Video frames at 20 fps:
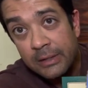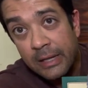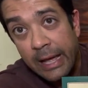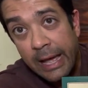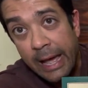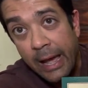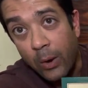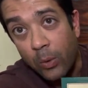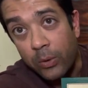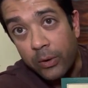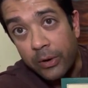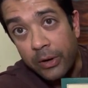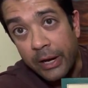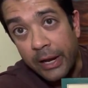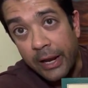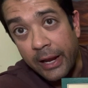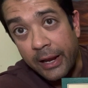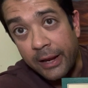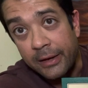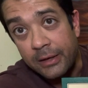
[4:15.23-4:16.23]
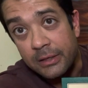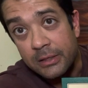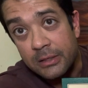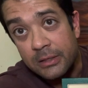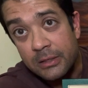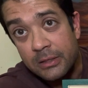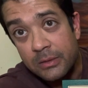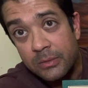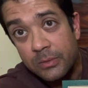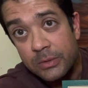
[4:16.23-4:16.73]
hour hand,
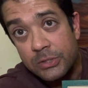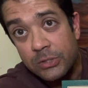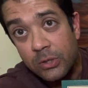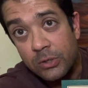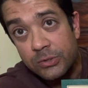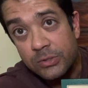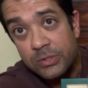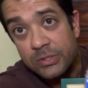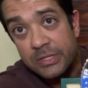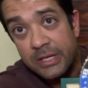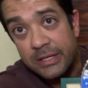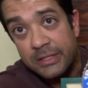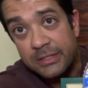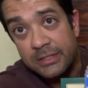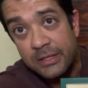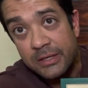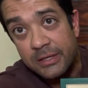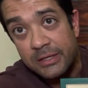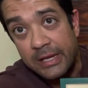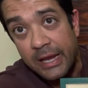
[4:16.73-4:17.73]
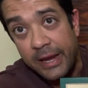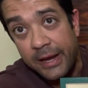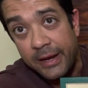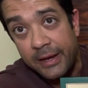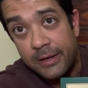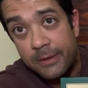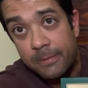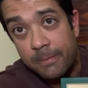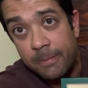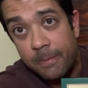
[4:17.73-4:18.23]
which also sets the date.